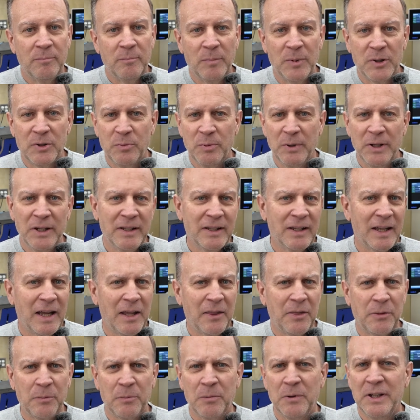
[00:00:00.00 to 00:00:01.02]
between
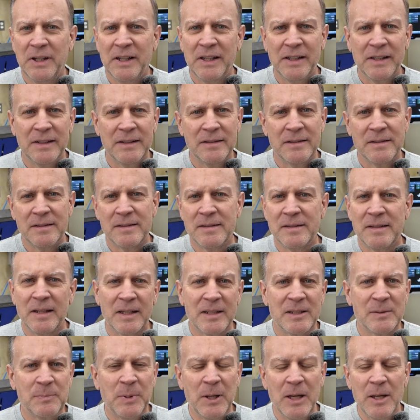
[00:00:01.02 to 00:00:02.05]
like 3 and
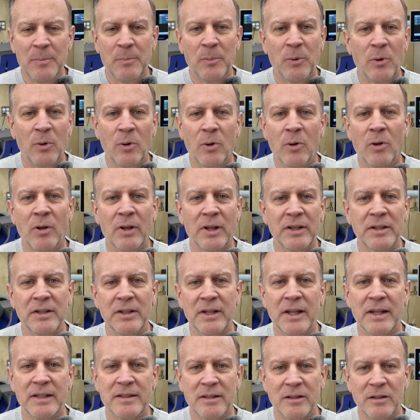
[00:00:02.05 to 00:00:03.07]
6 people, and you
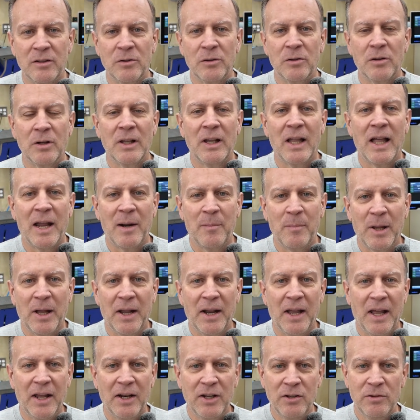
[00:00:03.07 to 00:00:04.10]
get to learn a lot about
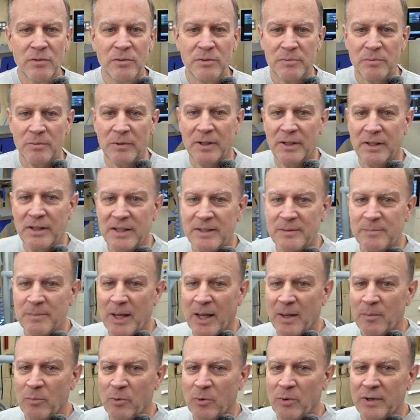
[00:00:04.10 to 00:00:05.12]
how to use one of these
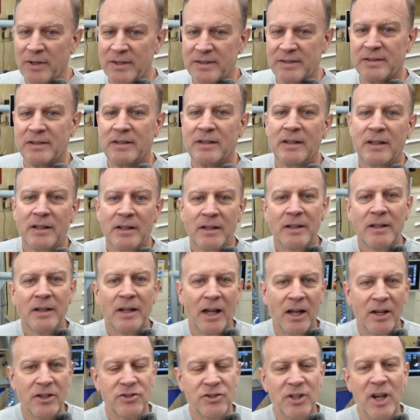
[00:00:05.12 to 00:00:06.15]
bad boys,
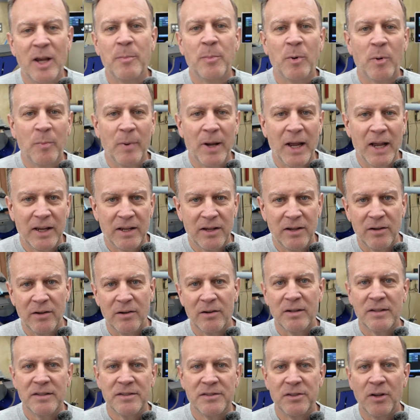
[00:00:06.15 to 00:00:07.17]
a shaper back
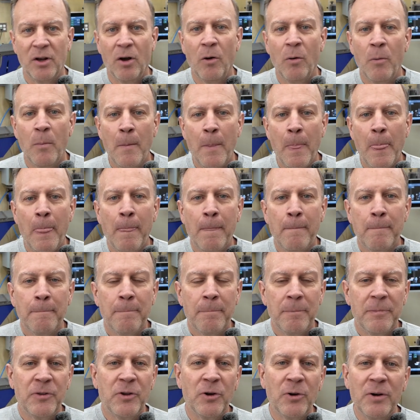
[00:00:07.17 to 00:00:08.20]
here. And so
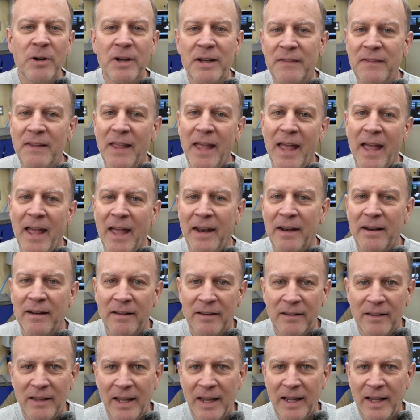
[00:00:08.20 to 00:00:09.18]
during that